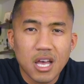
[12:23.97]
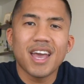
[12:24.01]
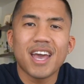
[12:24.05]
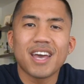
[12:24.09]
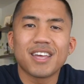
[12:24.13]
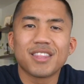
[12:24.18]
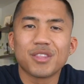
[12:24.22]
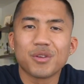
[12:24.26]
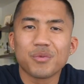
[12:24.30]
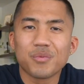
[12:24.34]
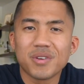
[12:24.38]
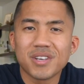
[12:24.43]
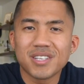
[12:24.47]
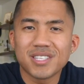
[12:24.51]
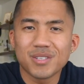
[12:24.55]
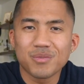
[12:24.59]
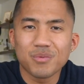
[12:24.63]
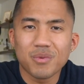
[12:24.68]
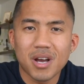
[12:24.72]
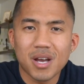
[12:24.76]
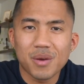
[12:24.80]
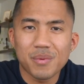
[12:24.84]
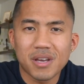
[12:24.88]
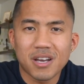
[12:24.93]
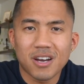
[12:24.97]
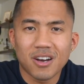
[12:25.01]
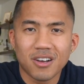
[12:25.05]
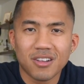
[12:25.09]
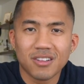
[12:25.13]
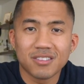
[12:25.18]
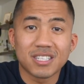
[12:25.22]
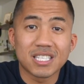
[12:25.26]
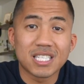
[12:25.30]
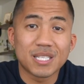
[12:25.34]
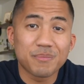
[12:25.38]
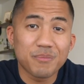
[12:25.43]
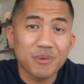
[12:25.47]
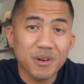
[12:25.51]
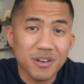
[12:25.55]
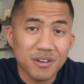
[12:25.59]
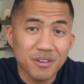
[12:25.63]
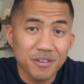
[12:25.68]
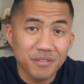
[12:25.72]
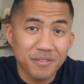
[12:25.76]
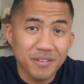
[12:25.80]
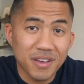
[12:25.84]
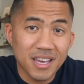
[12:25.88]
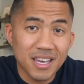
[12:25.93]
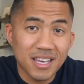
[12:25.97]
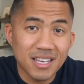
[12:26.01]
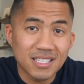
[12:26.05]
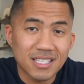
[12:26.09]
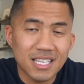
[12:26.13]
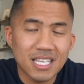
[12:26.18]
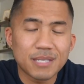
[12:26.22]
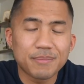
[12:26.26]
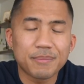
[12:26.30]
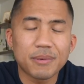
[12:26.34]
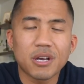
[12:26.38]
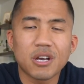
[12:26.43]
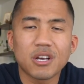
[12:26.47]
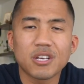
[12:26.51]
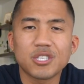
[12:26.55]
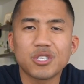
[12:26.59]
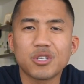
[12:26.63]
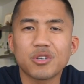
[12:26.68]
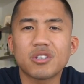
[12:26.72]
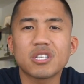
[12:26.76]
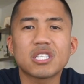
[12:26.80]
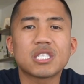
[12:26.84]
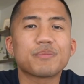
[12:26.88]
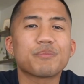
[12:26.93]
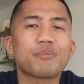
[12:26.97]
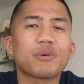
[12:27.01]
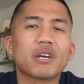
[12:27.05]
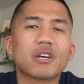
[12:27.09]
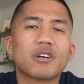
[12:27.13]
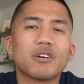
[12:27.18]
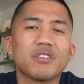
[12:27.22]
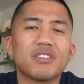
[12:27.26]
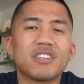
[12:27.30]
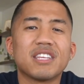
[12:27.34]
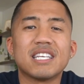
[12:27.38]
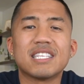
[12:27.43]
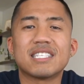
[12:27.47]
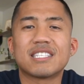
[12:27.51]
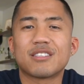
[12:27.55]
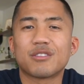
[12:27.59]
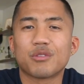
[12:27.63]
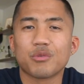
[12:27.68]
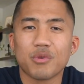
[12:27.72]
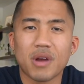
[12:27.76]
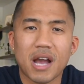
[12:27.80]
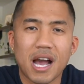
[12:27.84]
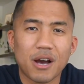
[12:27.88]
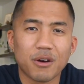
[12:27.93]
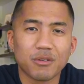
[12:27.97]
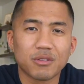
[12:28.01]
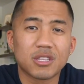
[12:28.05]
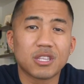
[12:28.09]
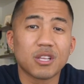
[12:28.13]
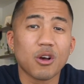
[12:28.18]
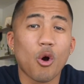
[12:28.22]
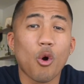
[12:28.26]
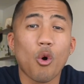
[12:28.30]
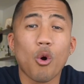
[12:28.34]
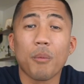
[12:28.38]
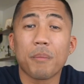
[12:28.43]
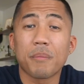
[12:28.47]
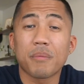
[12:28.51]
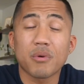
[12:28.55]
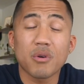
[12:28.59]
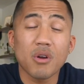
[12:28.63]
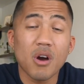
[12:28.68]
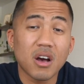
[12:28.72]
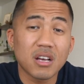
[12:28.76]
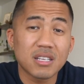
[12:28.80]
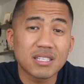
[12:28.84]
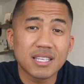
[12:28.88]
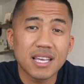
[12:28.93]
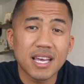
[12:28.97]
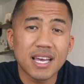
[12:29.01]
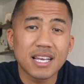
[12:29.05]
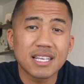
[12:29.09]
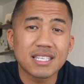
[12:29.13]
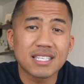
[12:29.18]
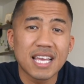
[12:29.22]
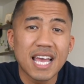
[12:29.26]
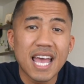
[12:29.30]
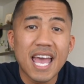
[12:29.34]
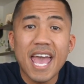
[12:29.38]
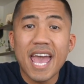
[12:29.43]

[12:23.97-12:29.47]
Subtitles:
And the reason why we call it the sprinkle phase is because you could sprinkle these throughout the whole process.